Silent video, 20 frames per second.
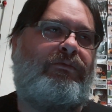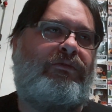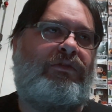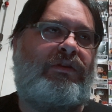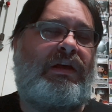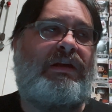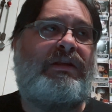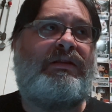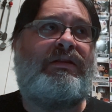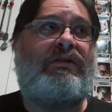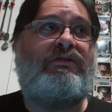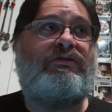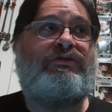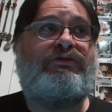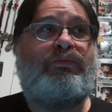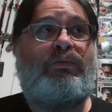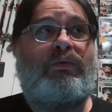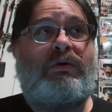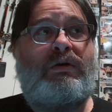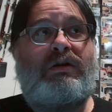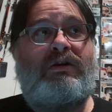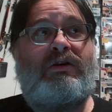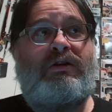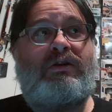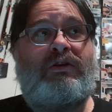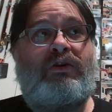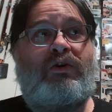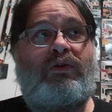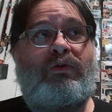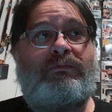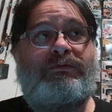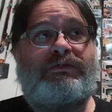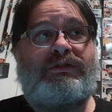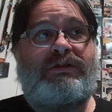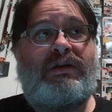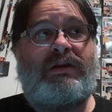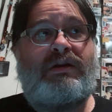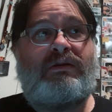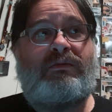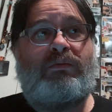Like there's one on
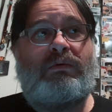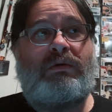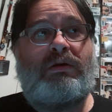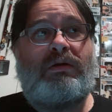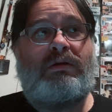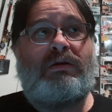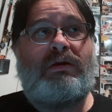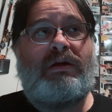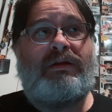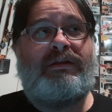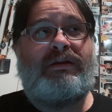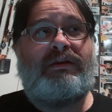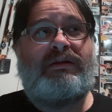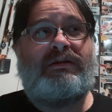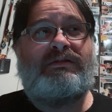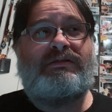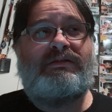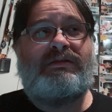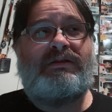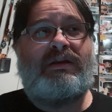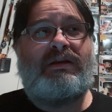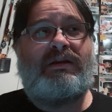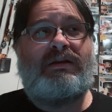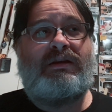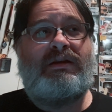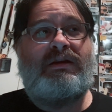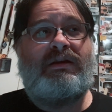Homesick where I think it's like